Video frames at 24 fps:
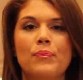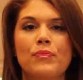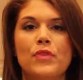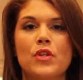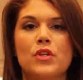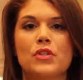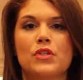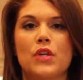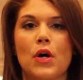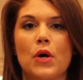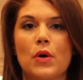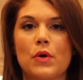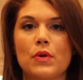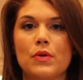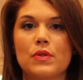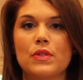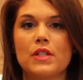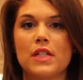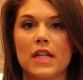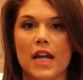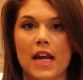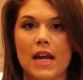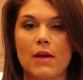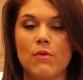So
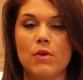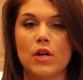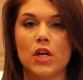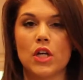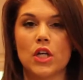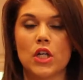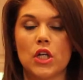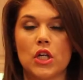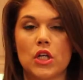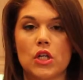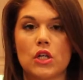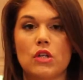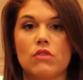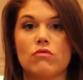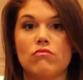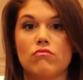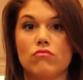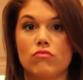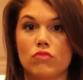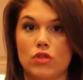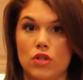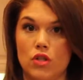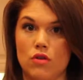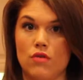today we're going
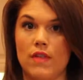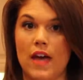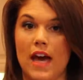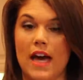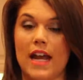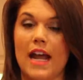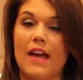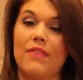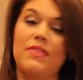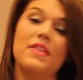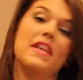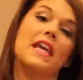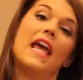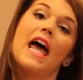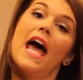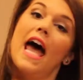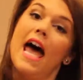to do that at the